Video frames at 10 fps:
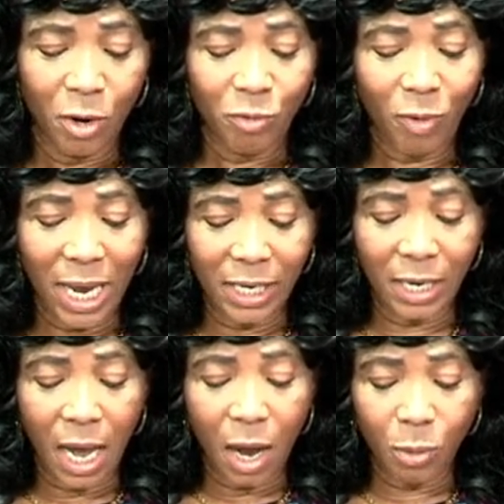Right
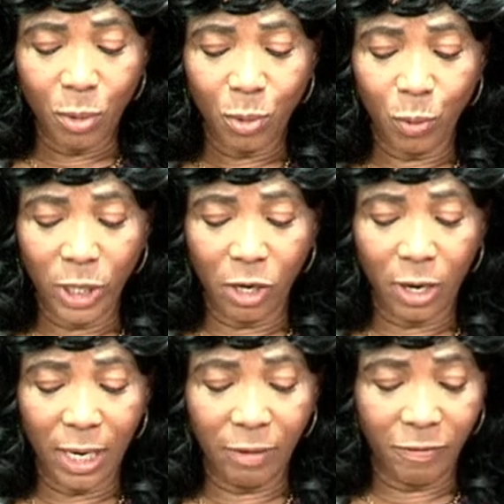now, we
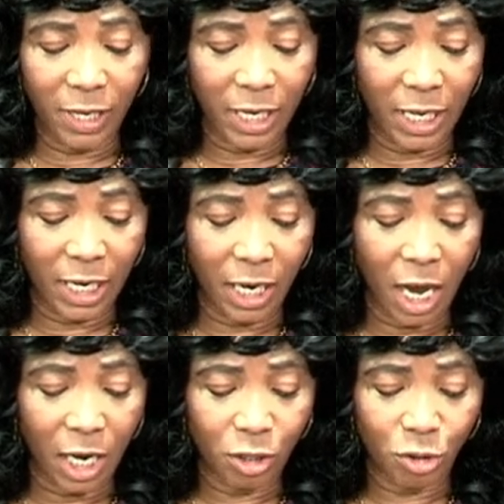are living in a
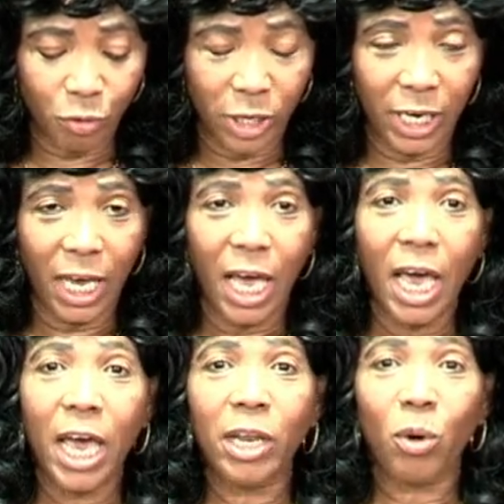country
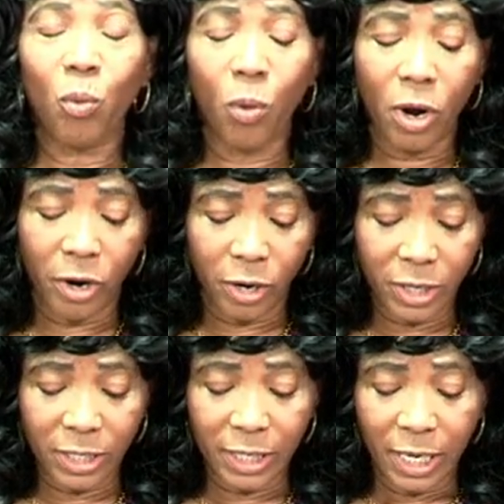and a
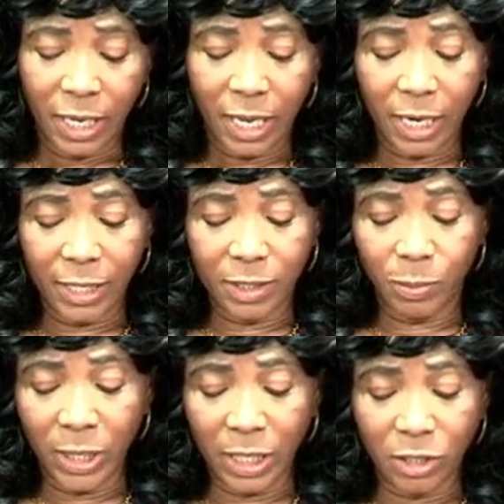world that is
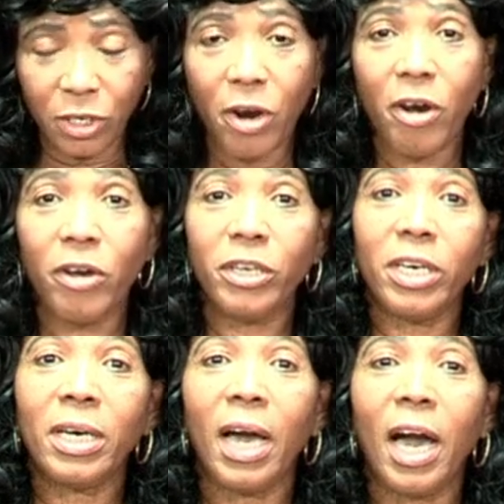being
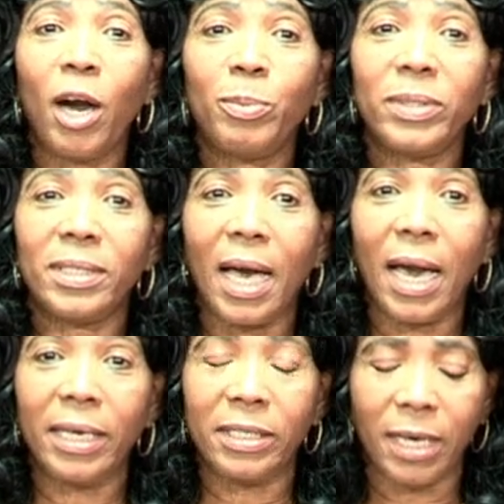turned
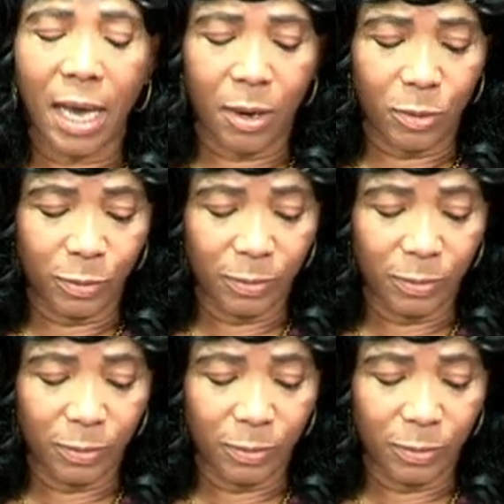upside down.